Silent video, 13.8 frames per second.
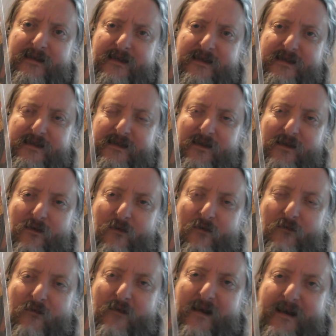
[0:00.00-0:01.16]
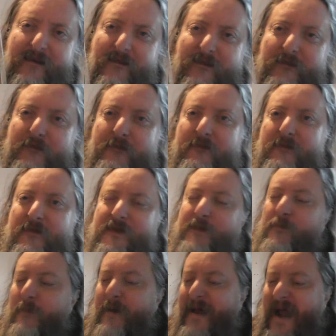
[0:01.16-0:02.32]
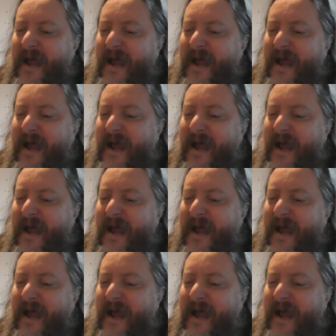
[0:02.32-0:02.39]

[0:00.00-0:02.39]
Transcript: This is a long run of Superman